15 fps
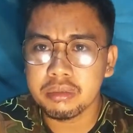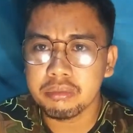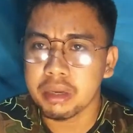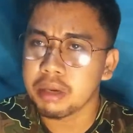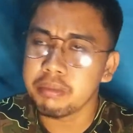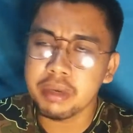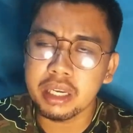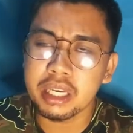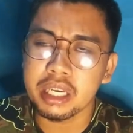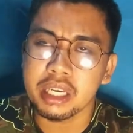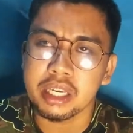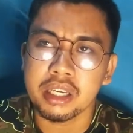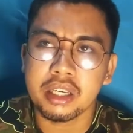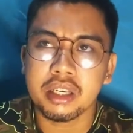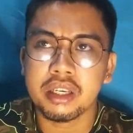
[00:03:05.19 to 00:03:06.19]

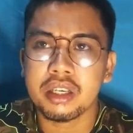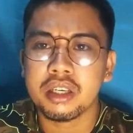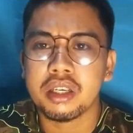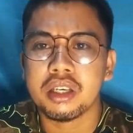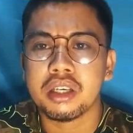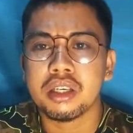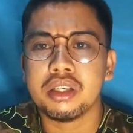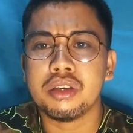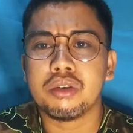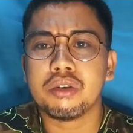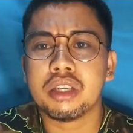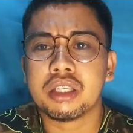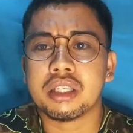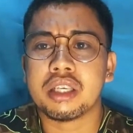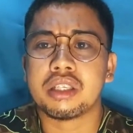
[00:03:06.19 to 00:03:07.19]
Maybe you
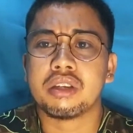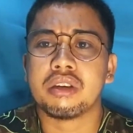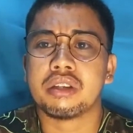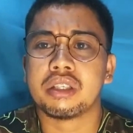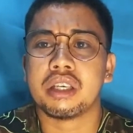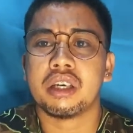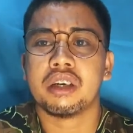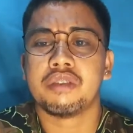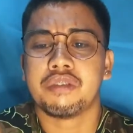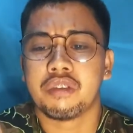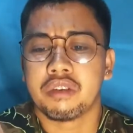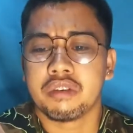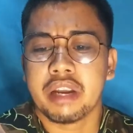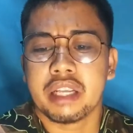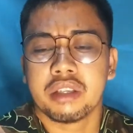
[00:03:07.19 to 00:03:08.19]
could assess yourself
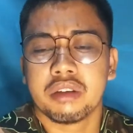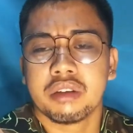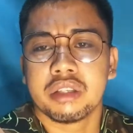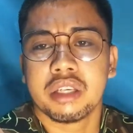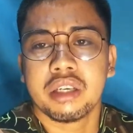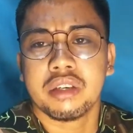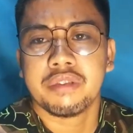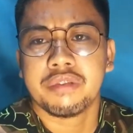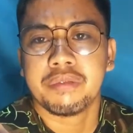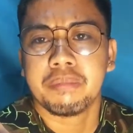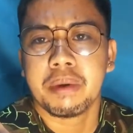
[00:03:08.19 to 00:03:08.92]
or rate yourself